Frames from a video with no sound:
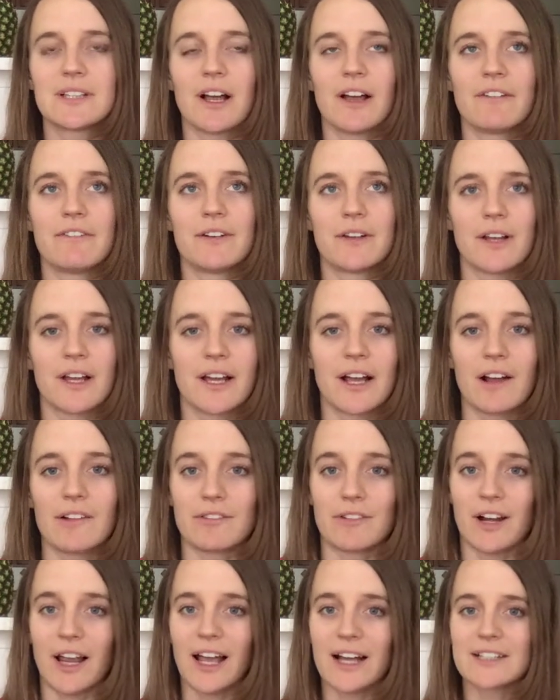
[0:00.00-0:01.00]
I feel like I've
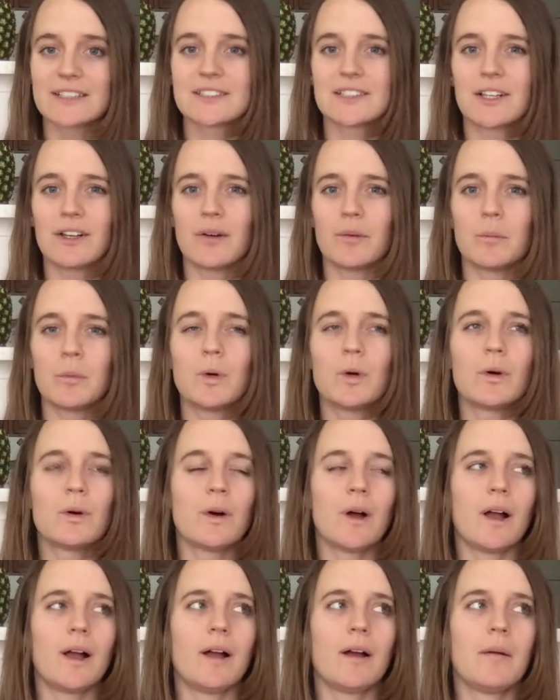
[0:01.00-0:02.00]
relaxed a lot
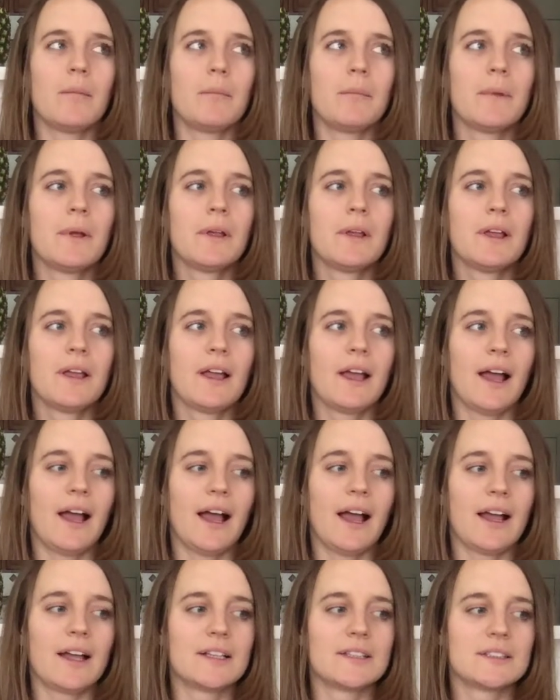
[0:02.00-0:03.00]
more, you
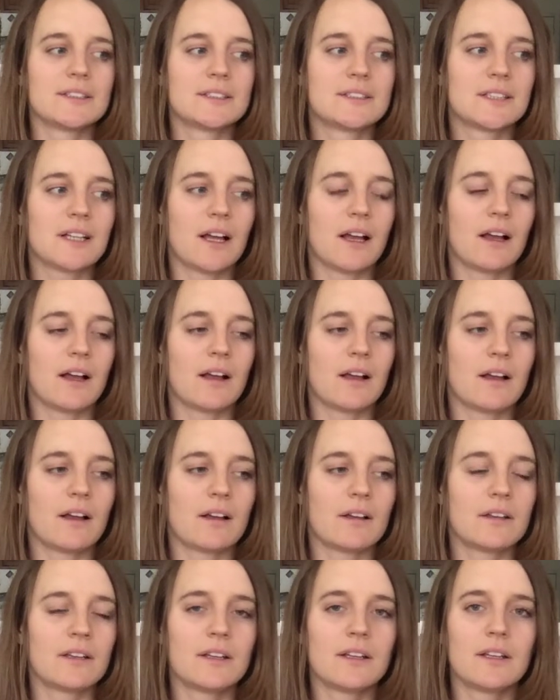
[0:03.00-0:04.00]
know,
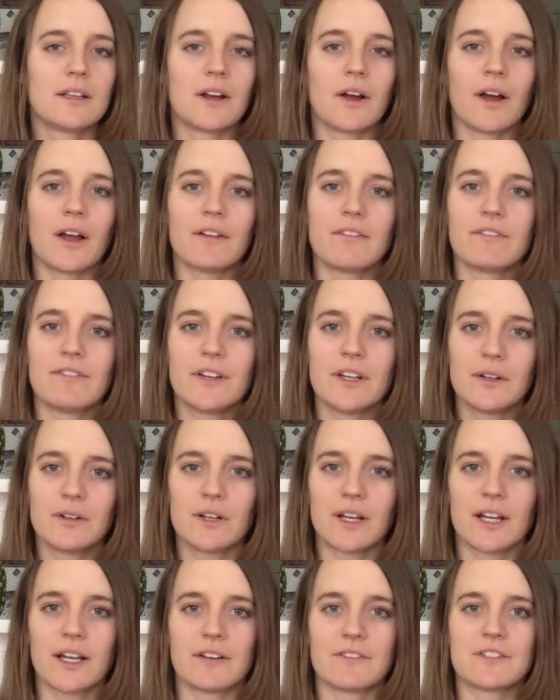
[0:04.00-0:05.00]
I feel
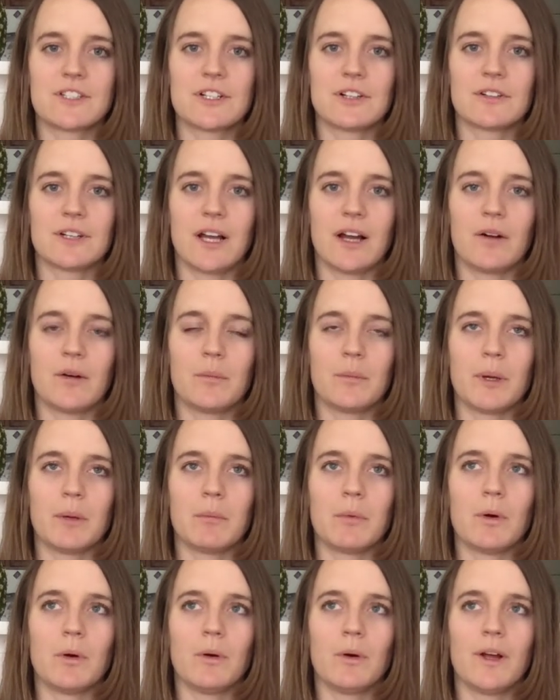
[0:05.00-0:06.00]
like I've chilled out a bit
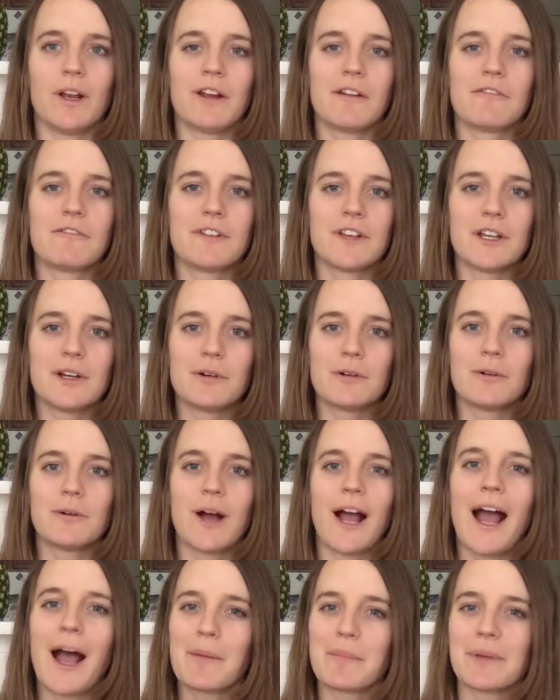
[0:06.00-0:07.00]
more and I feel
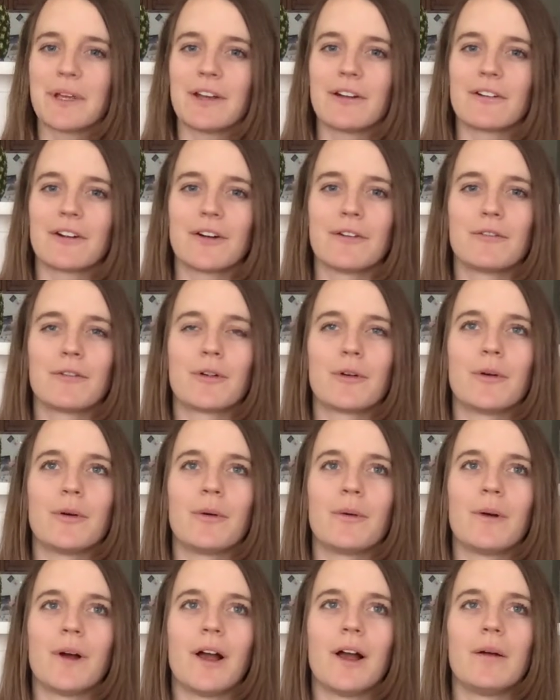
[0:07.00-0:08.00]
happier
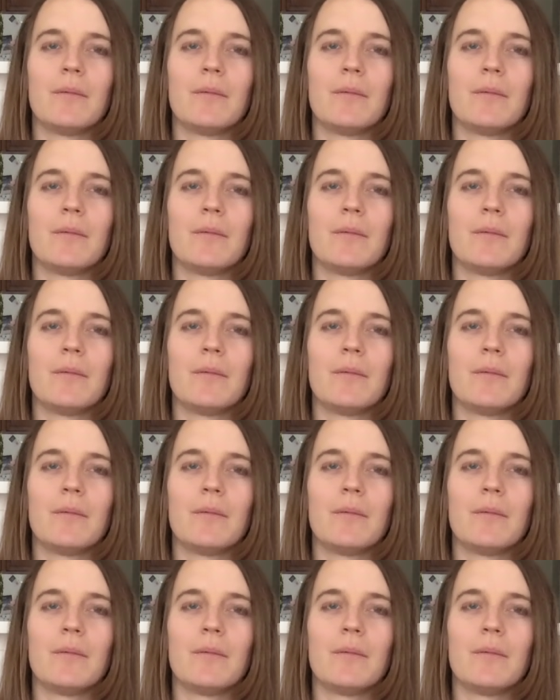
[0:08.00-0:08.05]
overall.